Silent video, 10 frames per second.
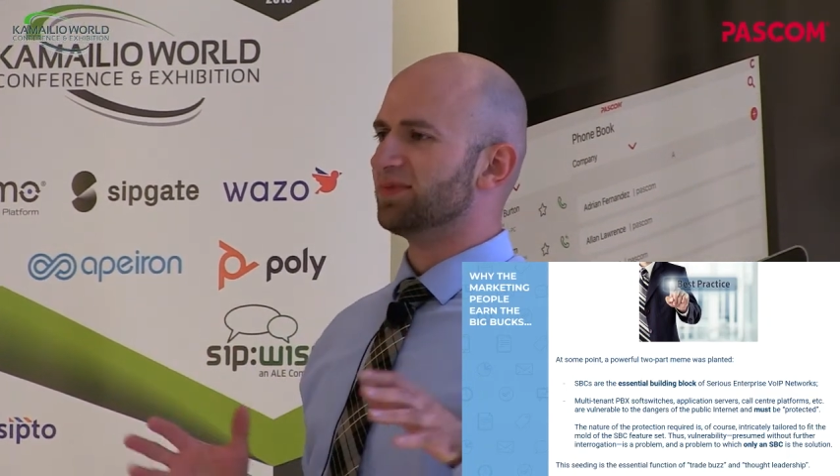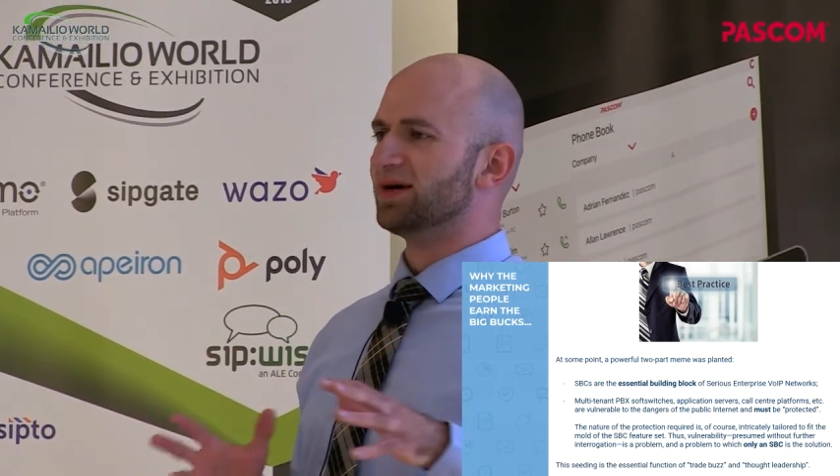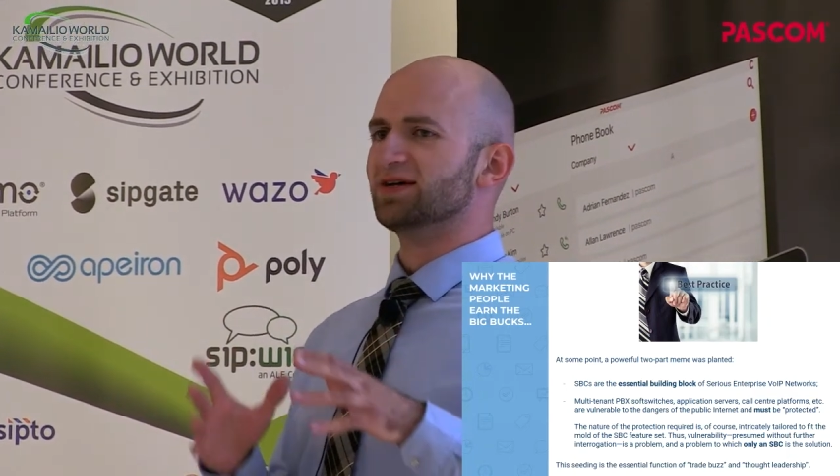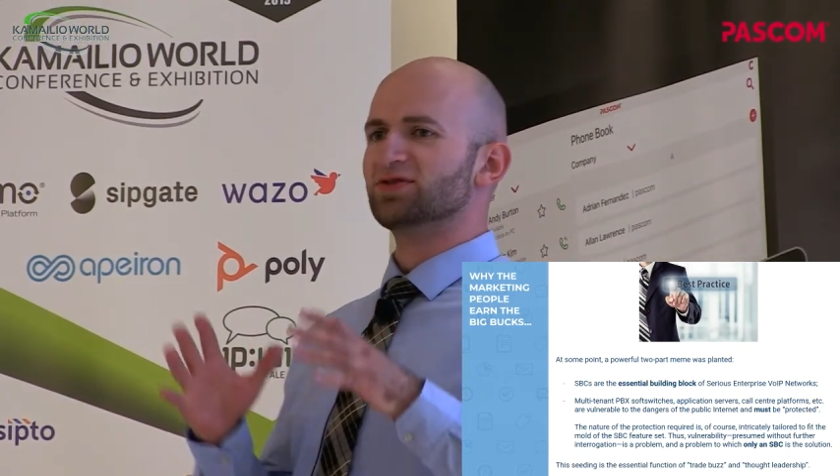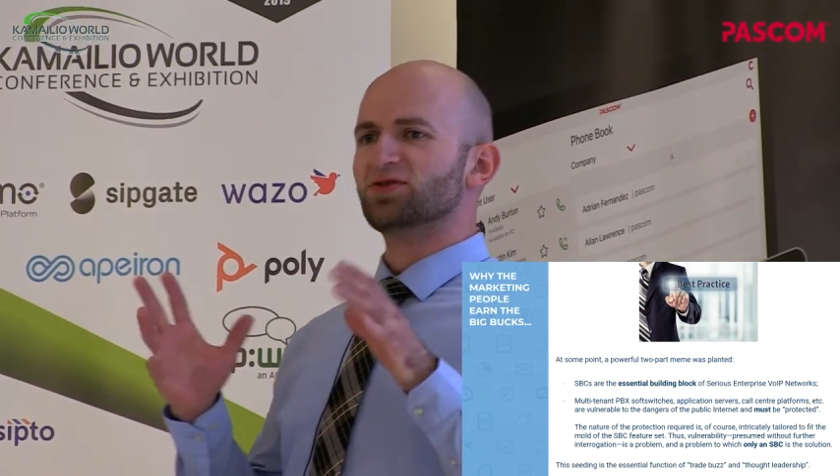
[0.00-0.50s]

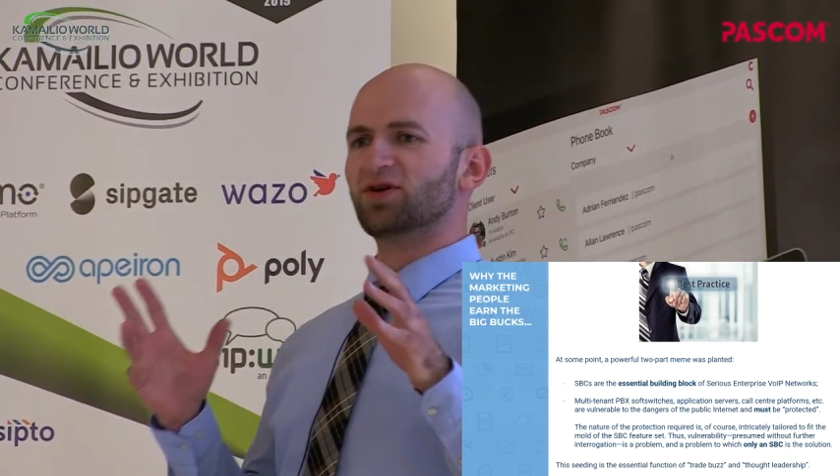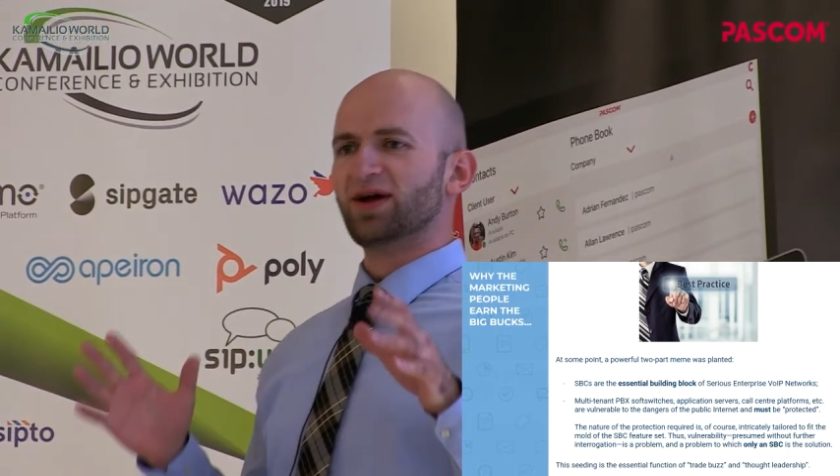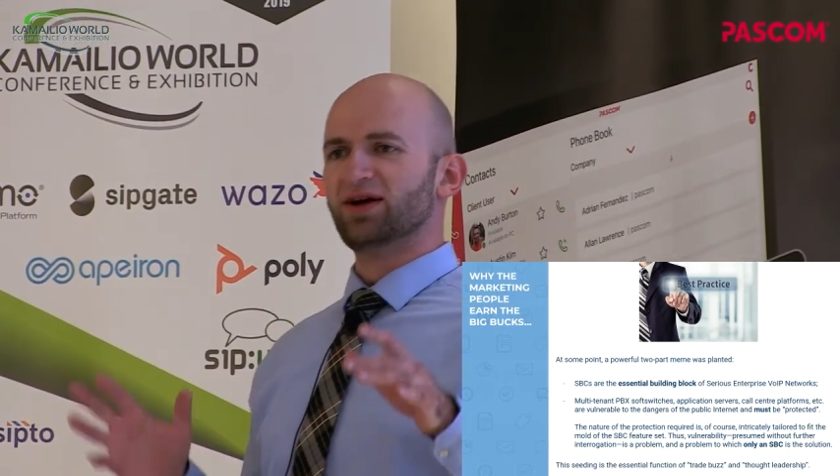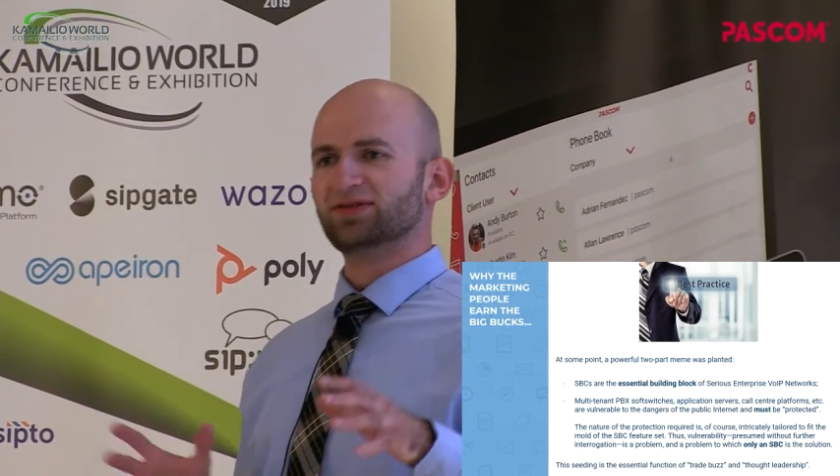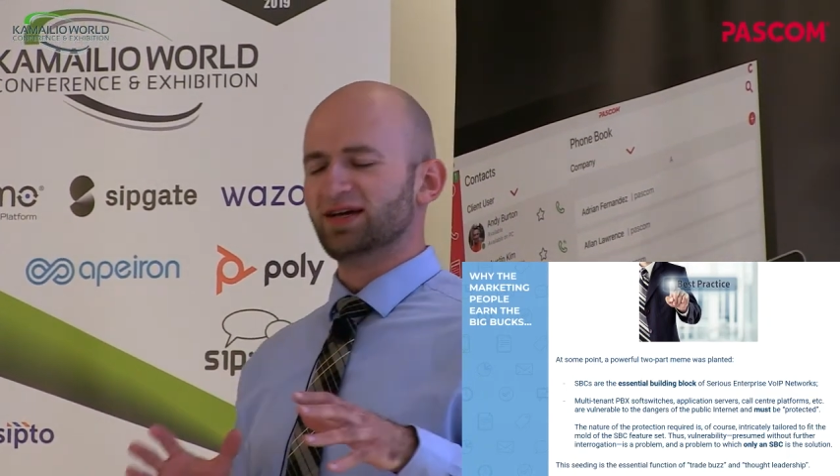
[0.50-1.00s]
buzz
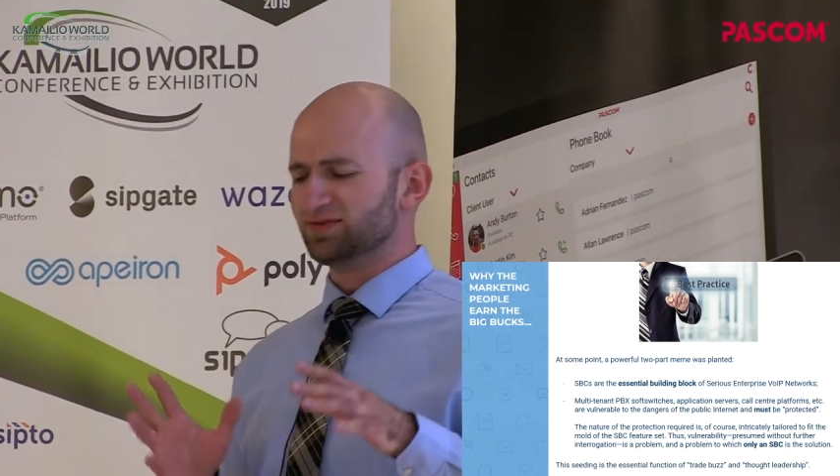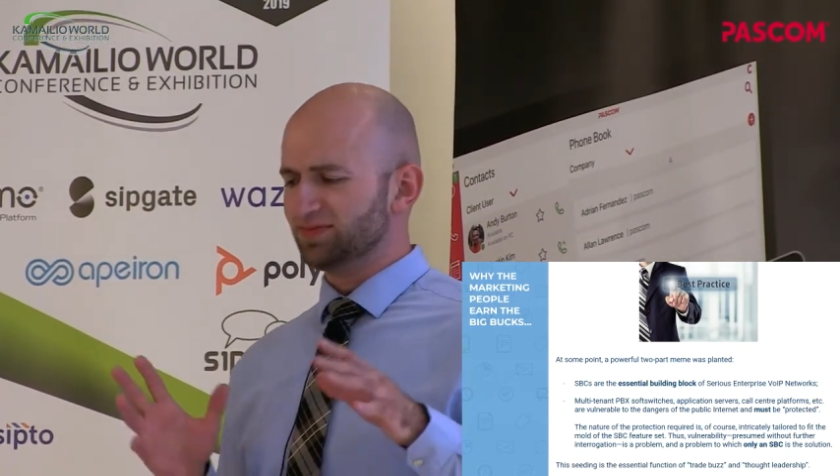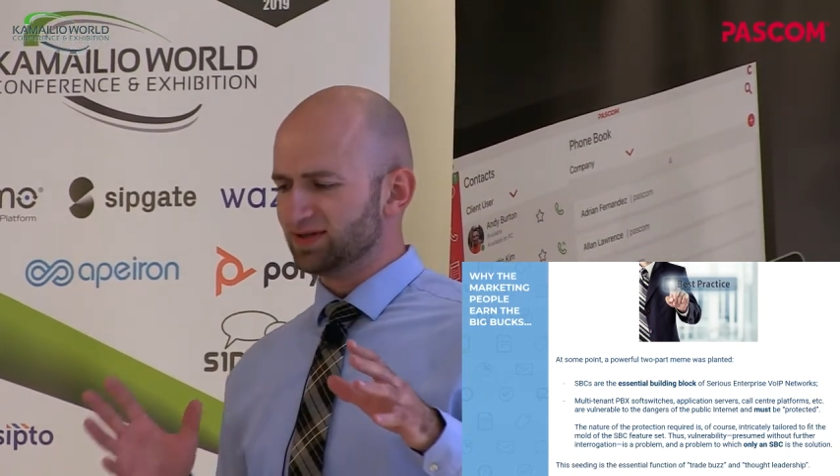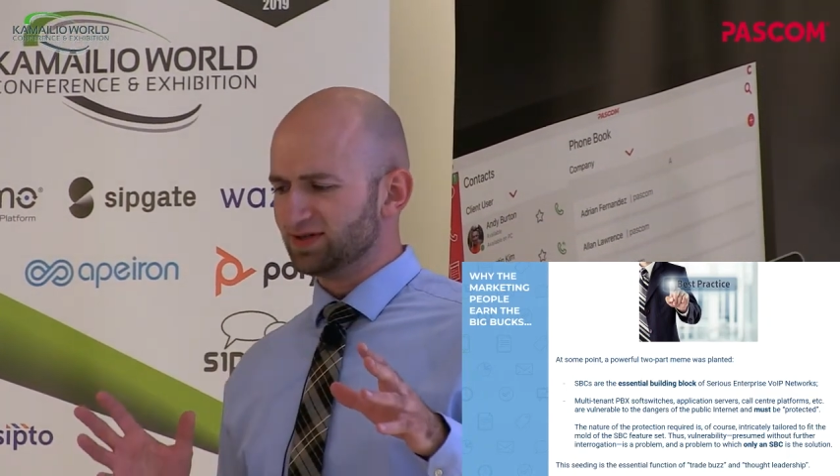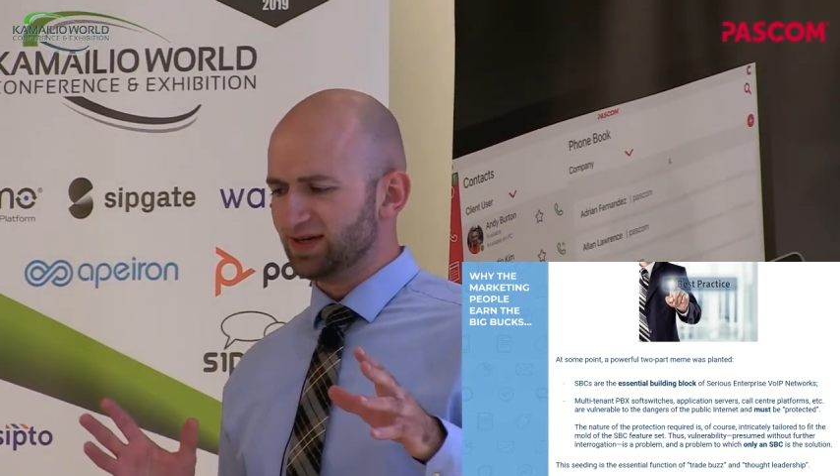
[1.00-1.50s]
around
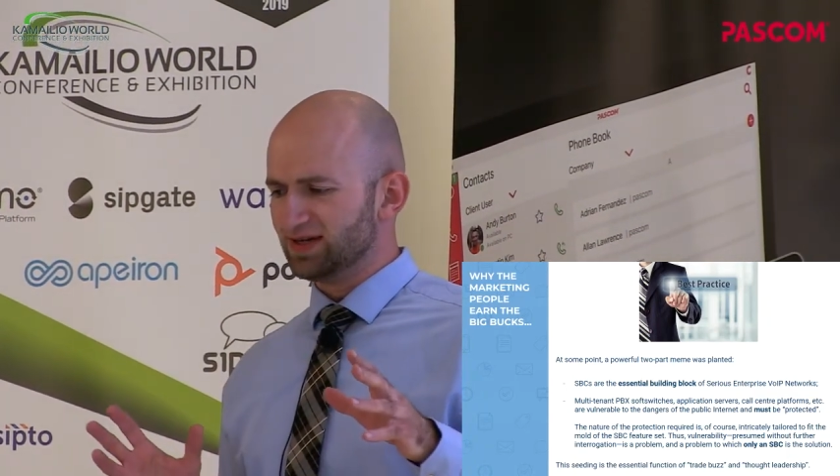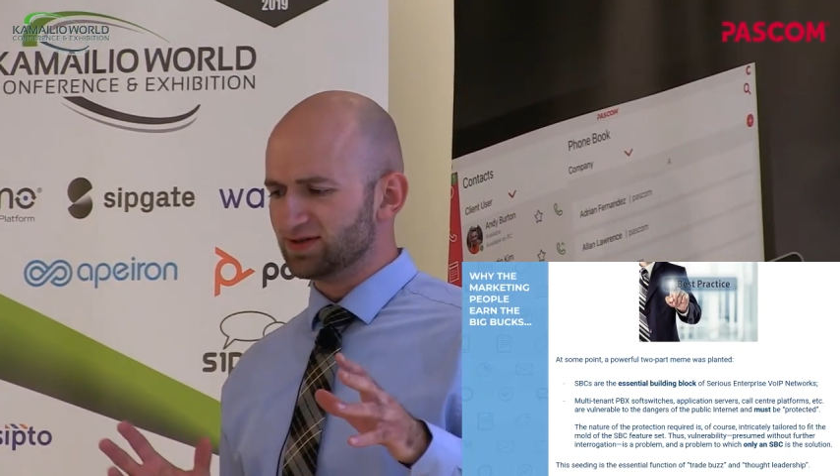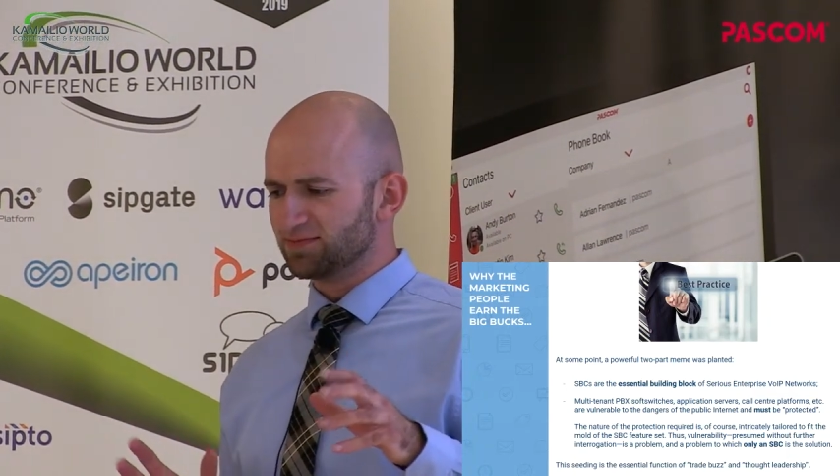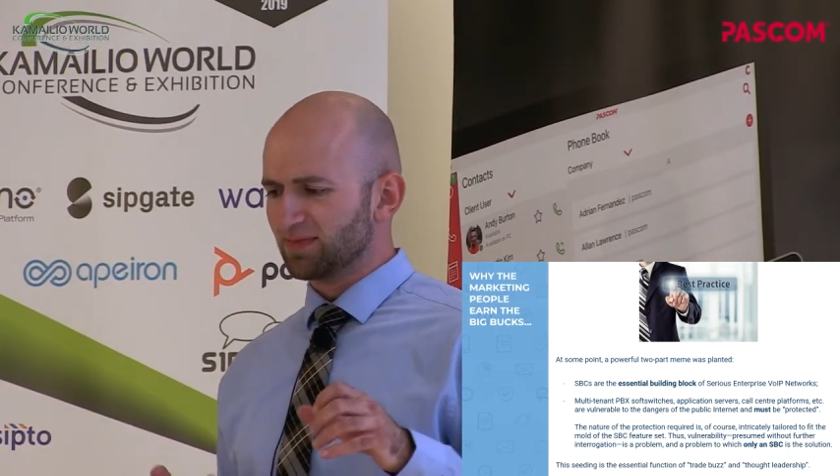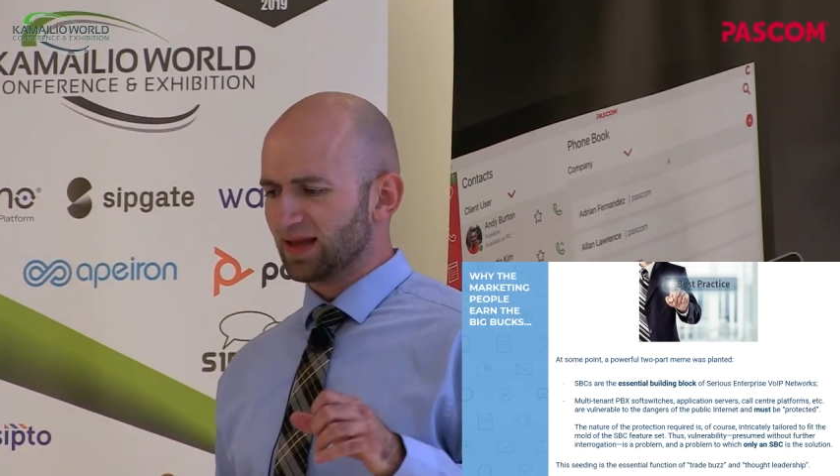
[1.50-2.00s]
SBCs